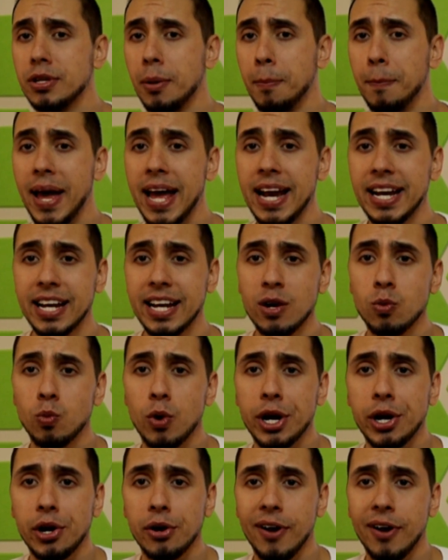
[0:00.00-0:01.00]
Depending on
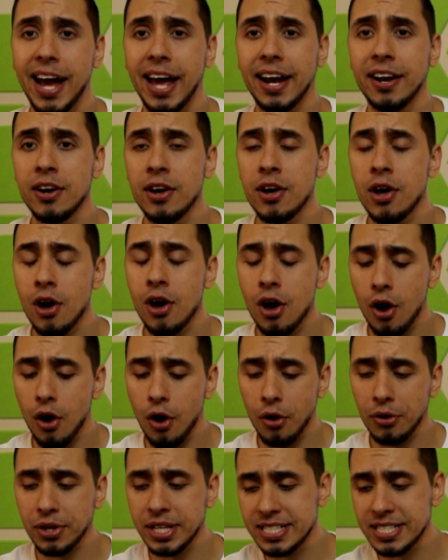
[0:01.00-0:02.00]
where you're at,
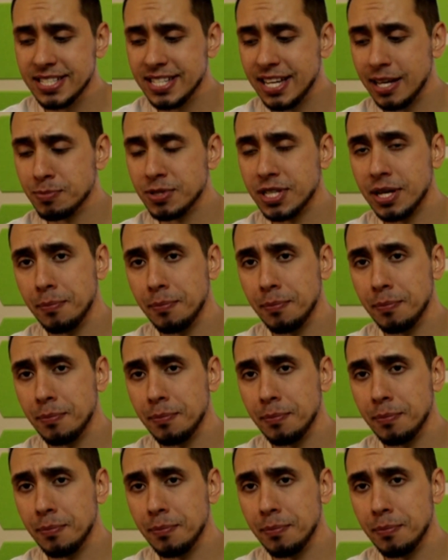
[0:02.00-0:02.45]
all these tips